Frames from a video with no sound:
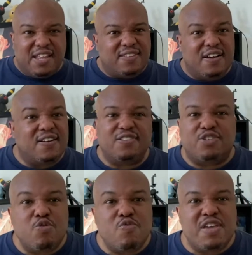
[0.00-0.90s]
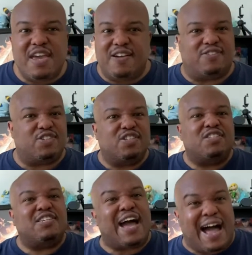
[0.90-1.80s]
it done in 2 years,
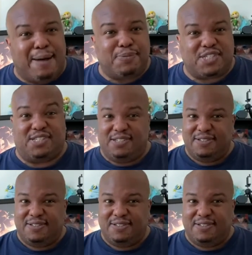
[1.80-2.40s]
tops.